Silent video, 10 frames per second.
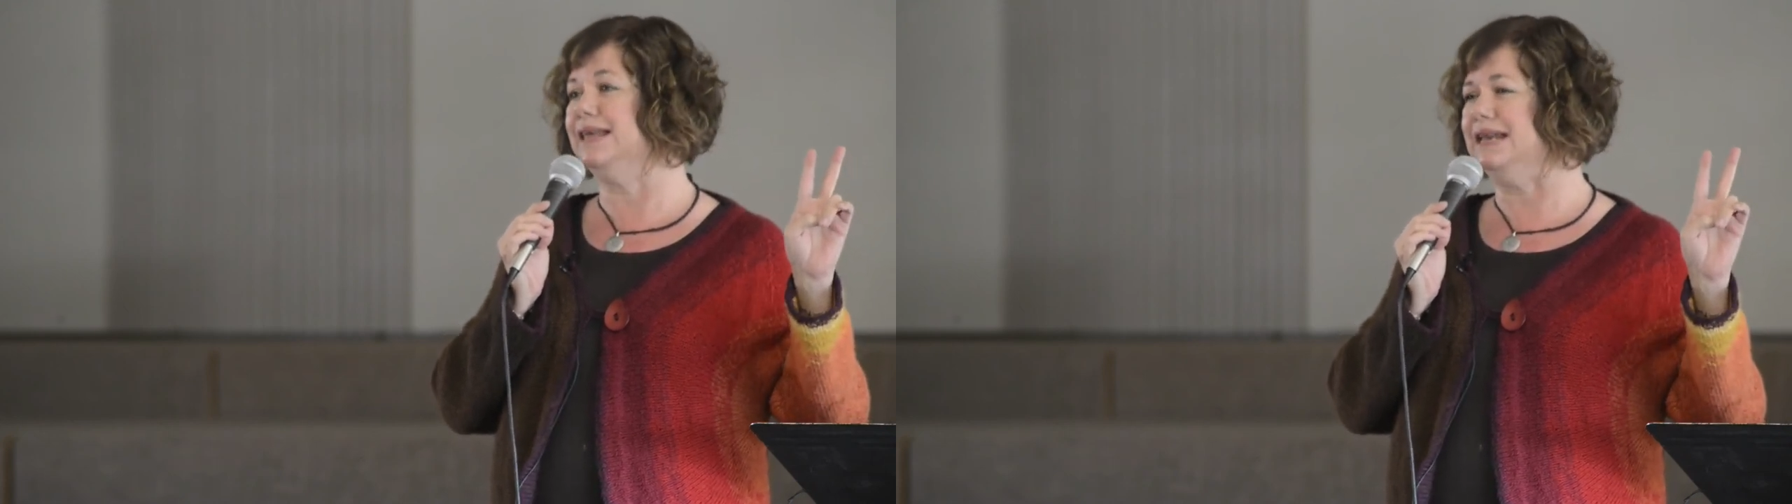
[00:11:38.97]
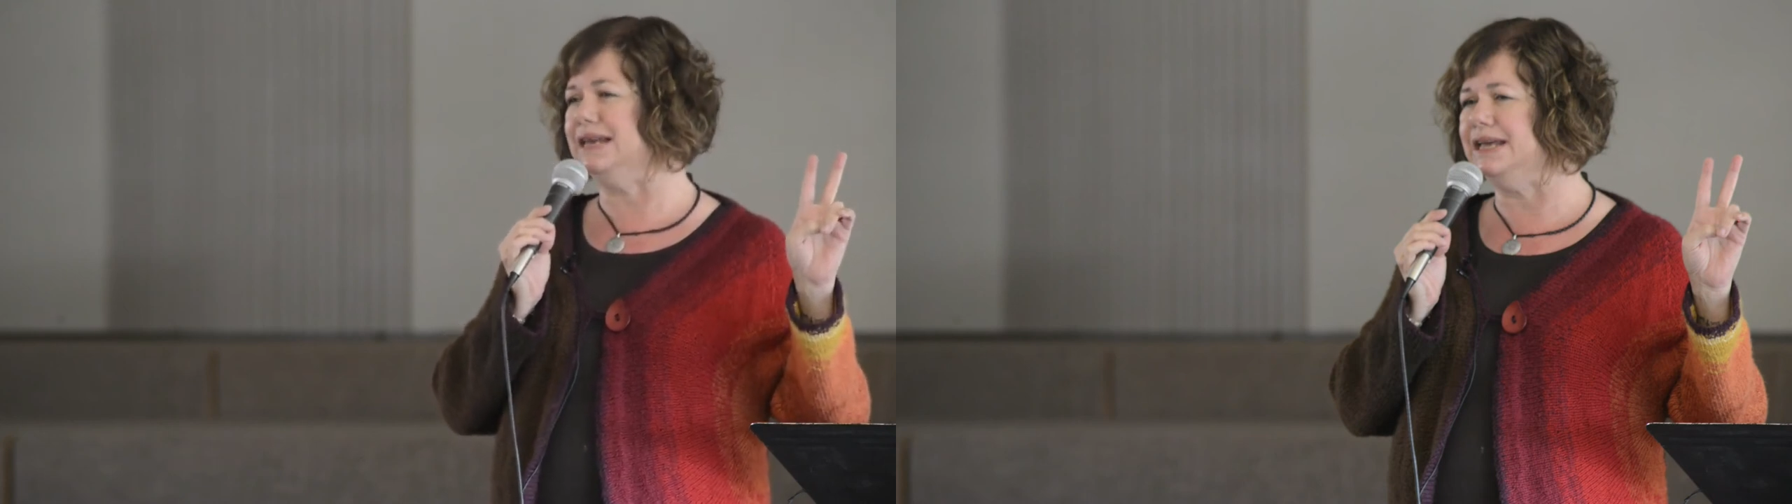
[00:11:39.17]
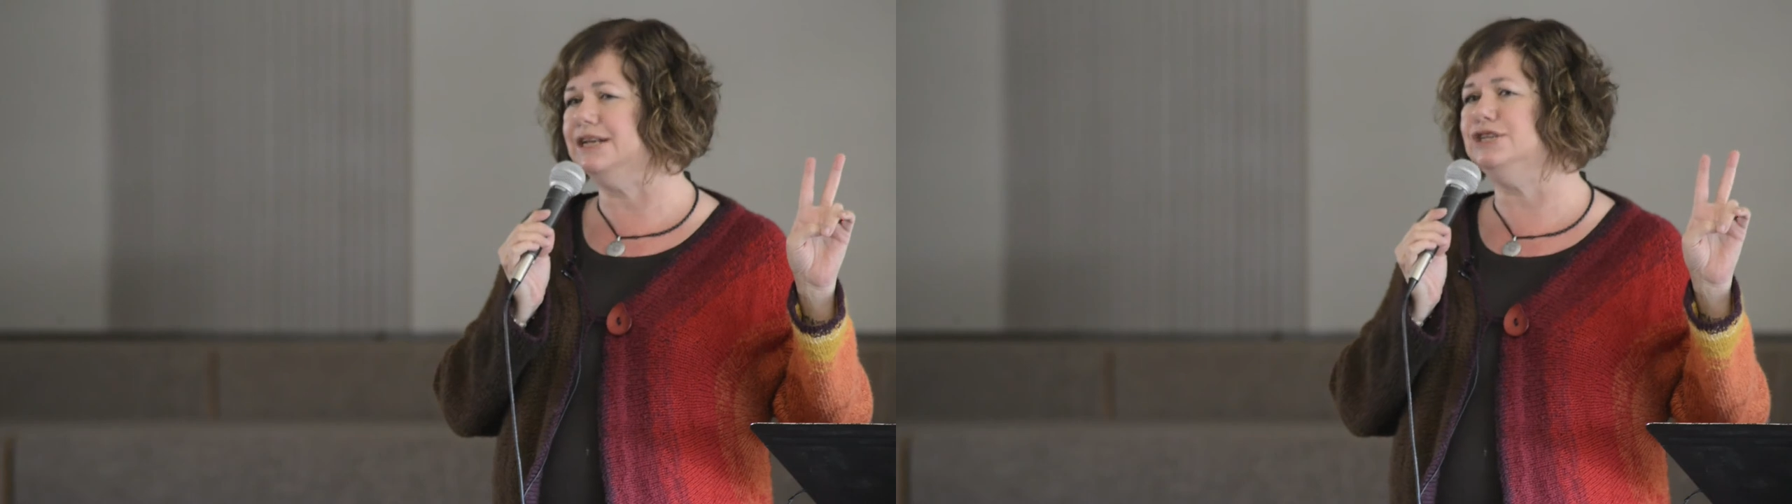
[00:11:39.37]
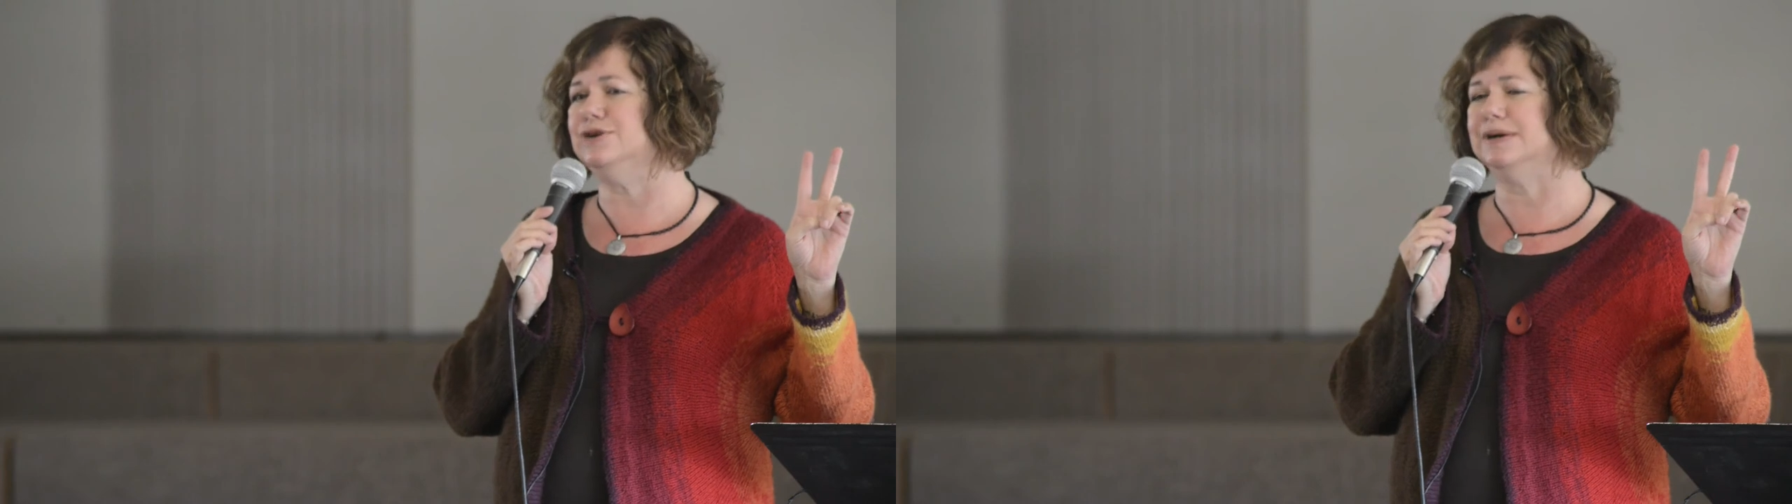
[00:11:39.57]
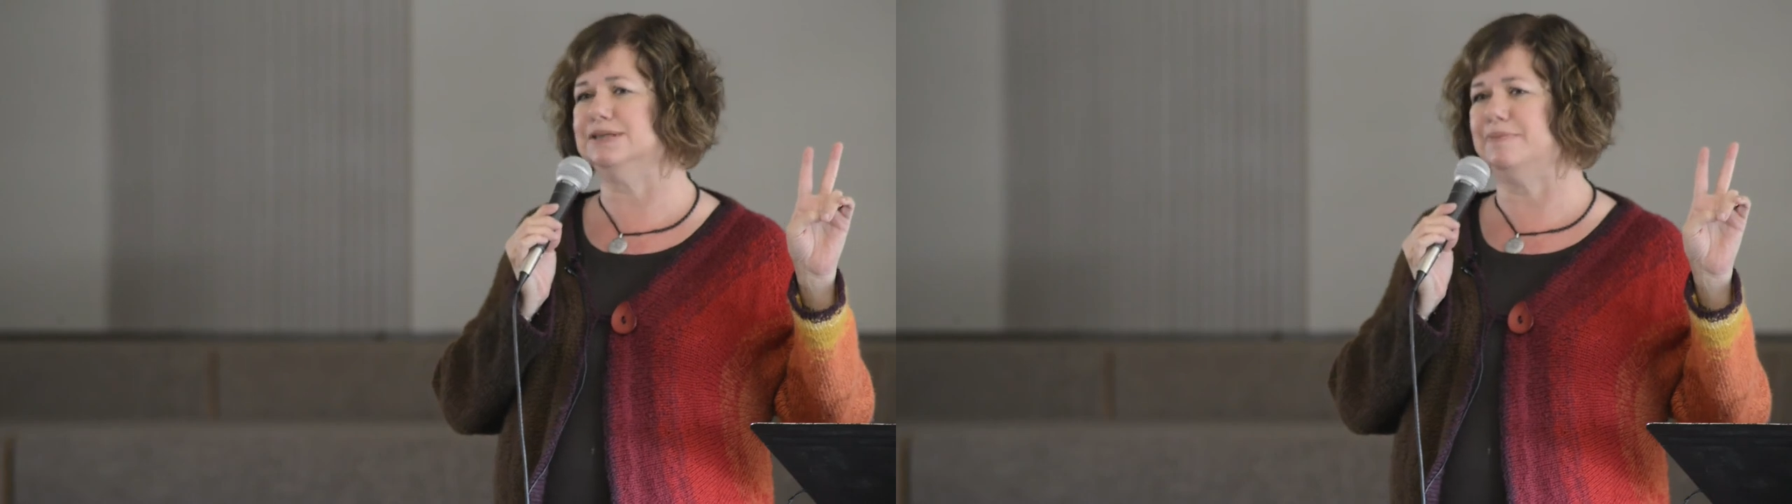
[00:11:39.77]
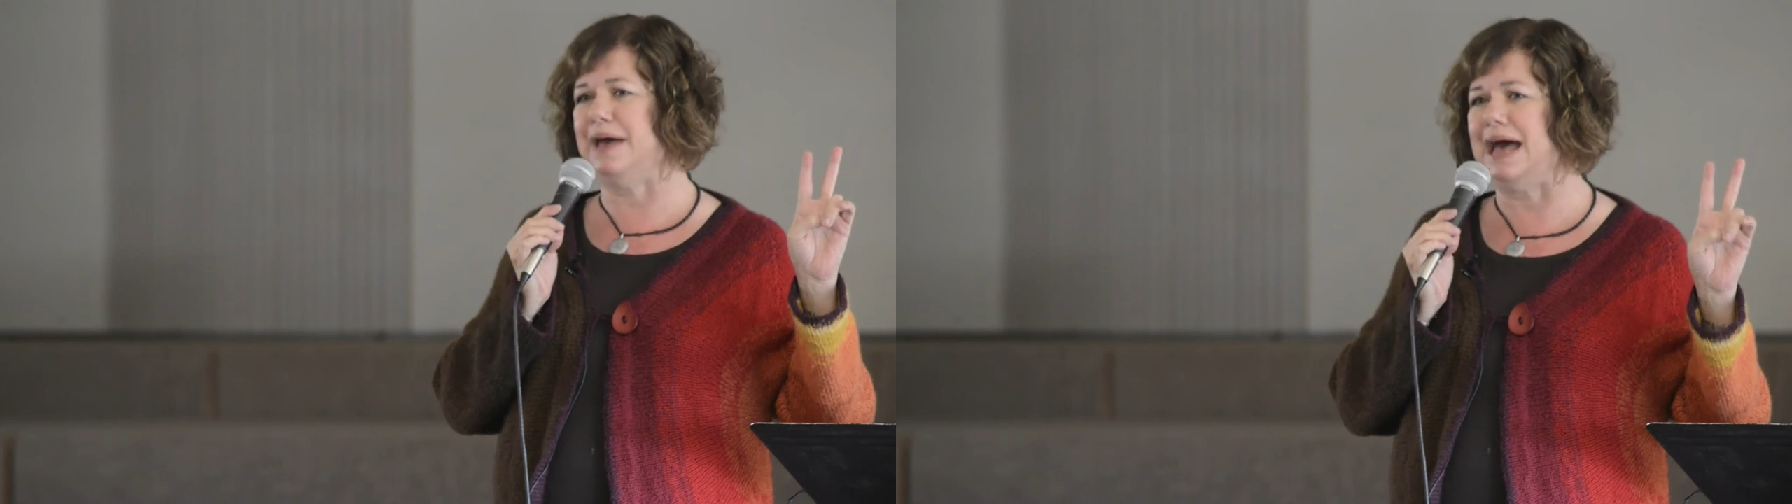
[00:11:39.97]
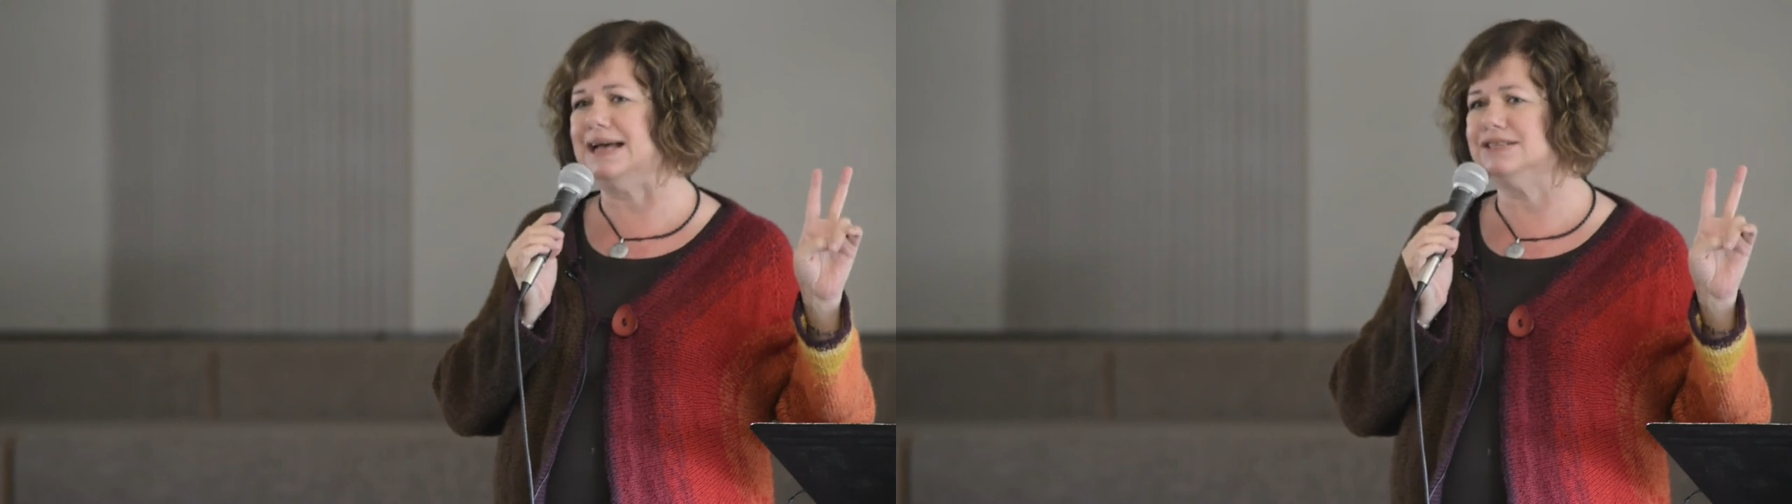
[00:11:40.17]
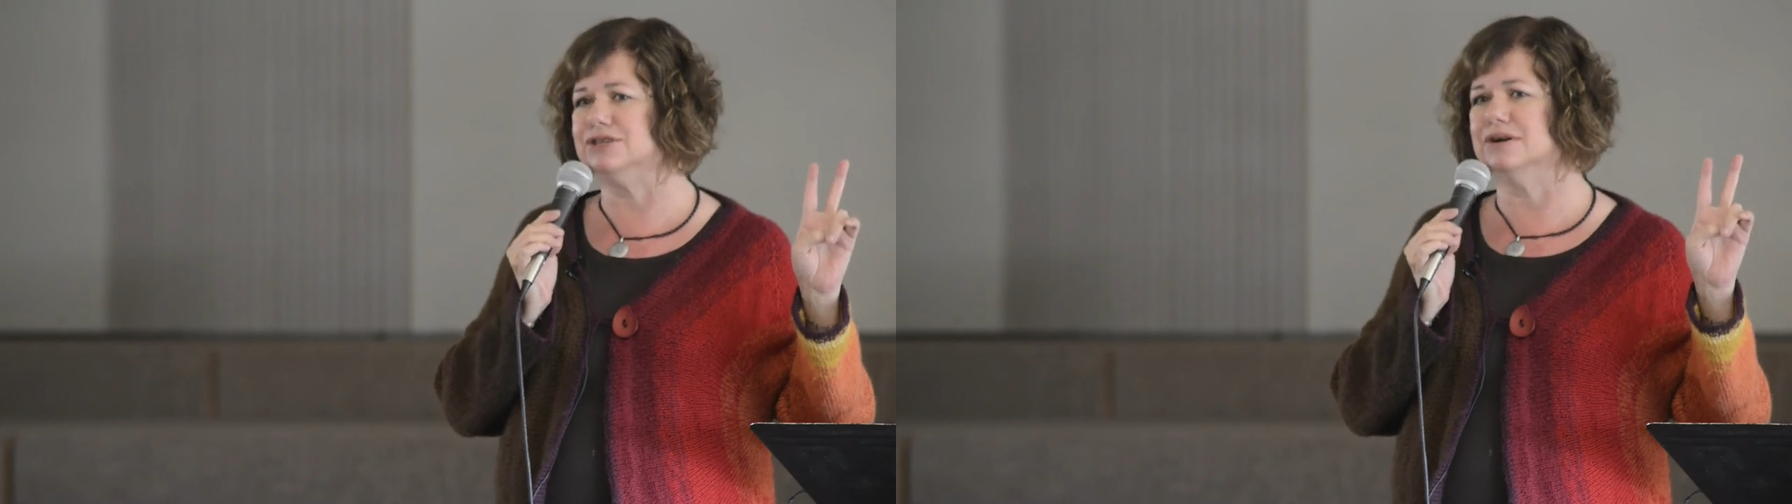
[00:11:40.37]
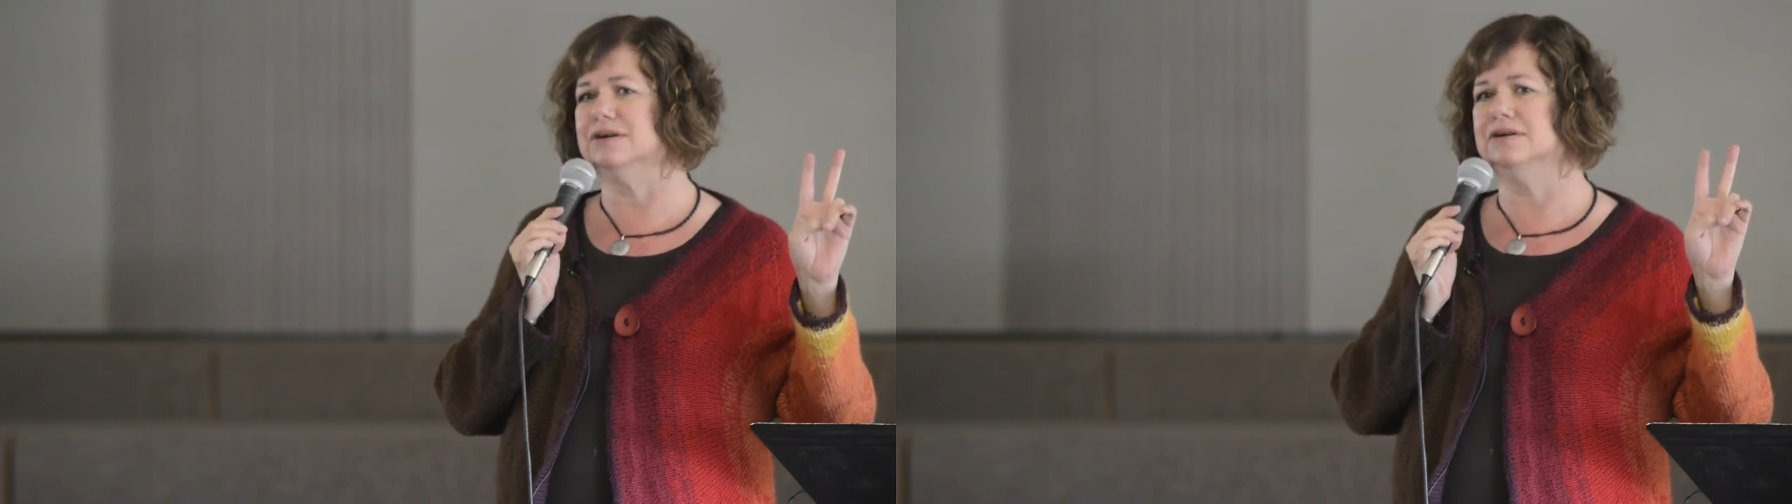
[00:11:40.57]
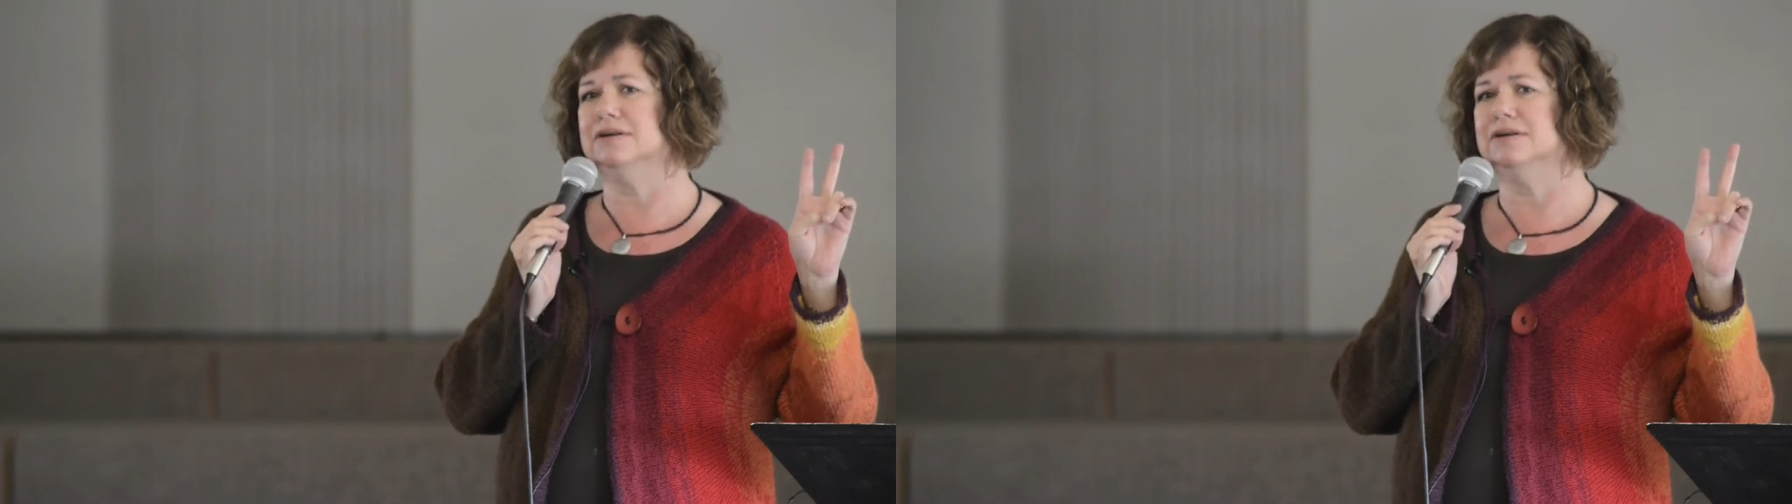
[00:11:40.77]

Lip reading: they need you as a pastor.